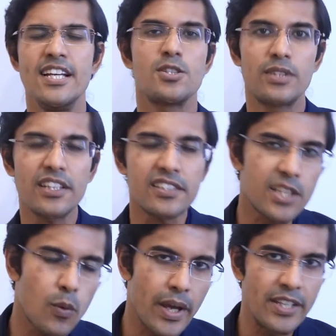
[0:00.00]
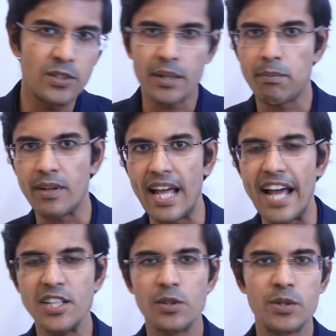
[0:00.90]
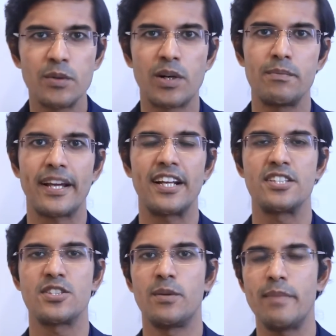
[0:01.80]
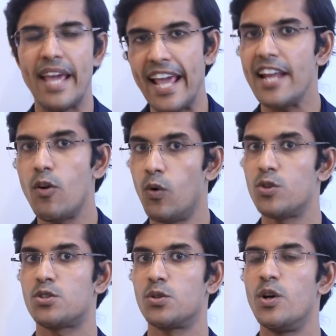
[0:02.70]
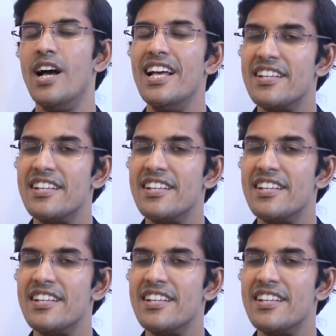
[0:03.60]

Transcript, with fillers: So this is the way you can plan your reward mechanism, and also